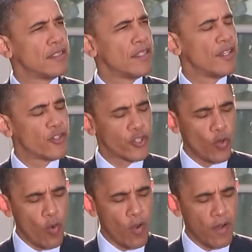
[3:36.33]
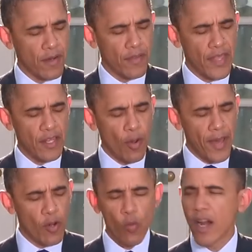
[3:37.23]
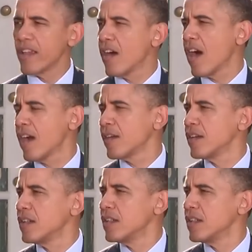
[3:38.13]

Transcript: to ensure that no matter where you are,